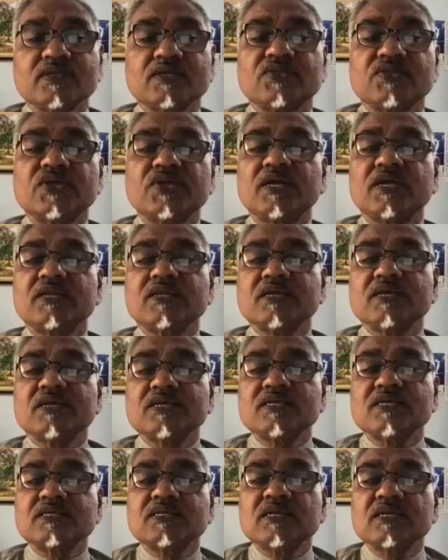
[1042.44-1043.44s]
Then
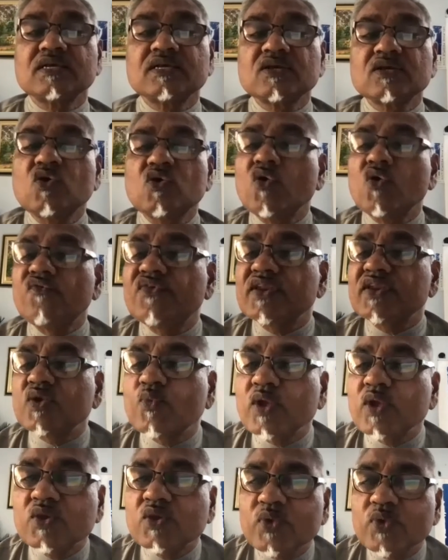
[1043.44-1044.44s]
go for the
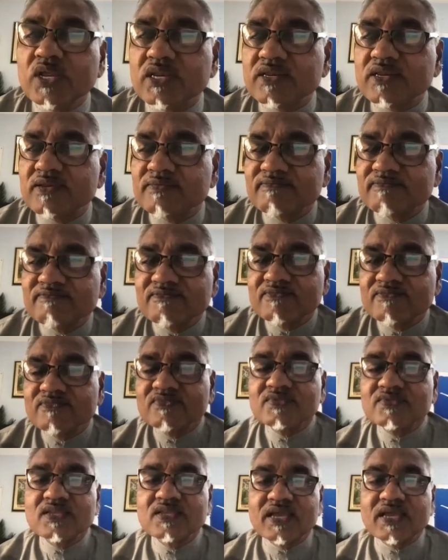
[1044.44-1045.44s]
win-win.
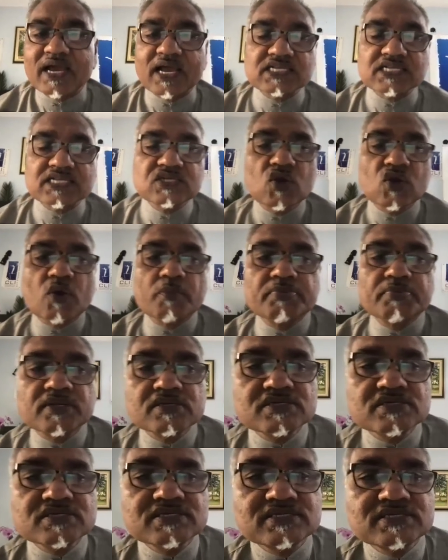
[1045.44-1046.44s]
As
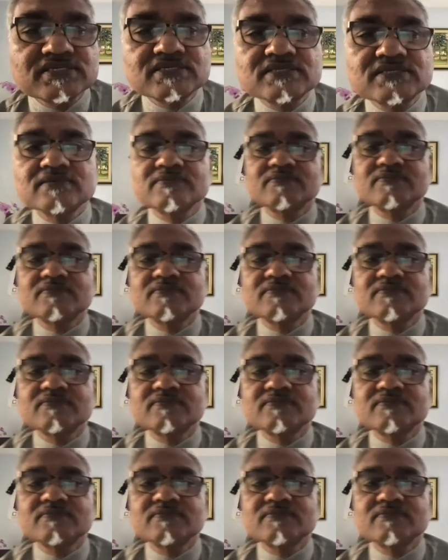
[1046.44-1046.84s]
couples,